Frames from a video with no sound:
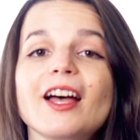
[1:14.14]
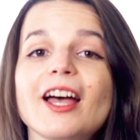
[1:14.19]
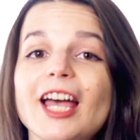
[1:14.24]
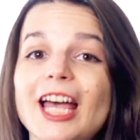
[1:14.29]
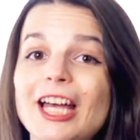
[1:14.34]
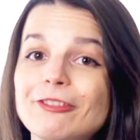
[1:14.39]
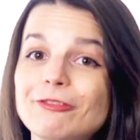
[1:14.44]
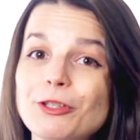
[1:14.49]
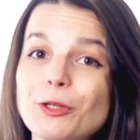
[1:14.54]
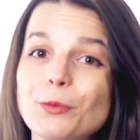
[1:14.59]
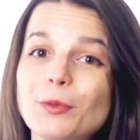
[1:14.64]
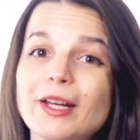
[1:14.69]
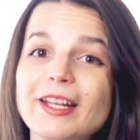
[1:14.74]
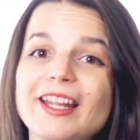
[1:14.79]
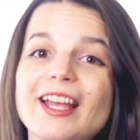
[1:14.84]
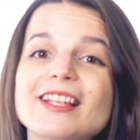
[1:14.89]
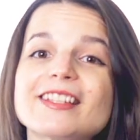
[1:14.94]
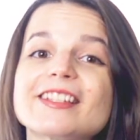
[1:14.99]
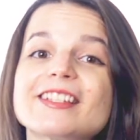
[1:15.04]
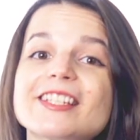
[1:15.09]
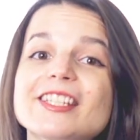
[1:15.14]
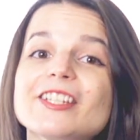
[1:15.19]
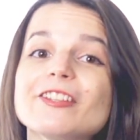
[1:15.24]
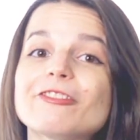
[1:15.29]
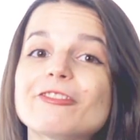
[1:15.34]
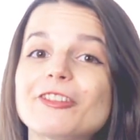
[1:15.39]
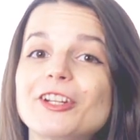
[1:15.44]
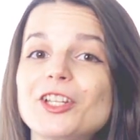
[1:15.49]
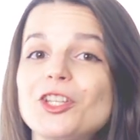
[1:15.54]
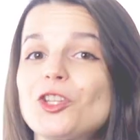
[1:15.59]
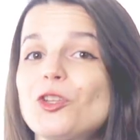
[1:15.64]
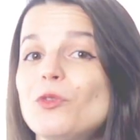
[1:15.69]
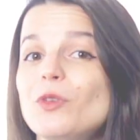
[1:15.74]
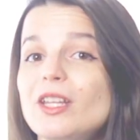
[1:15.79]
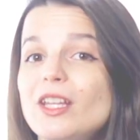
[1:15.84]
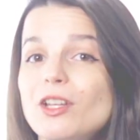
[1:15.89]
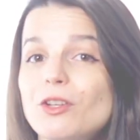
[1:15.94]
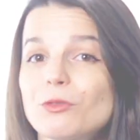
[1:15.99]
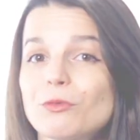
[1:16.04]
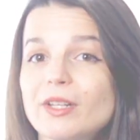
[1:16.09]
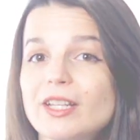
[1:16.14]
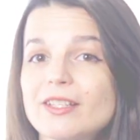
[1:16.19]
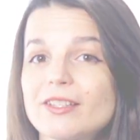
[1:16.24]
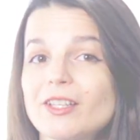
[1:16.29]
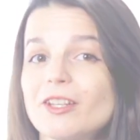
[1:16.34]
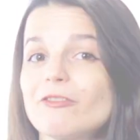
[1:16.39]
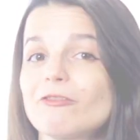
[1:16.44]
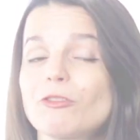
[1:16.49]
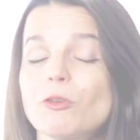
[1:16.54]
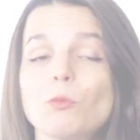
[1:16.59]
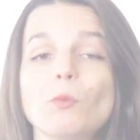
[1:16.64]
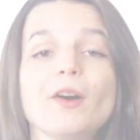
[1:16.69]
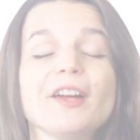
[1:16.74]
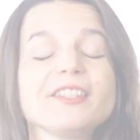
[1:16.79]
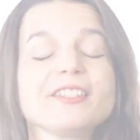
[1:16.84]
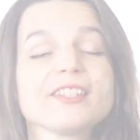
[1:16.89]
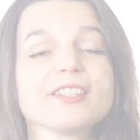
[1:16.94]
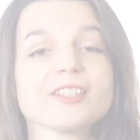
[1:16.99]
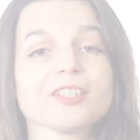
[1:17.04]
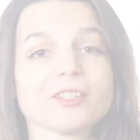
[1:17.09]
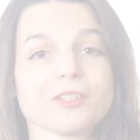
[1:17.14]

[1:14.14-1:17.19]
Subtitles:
Everyone has a different, unique reason for wanting to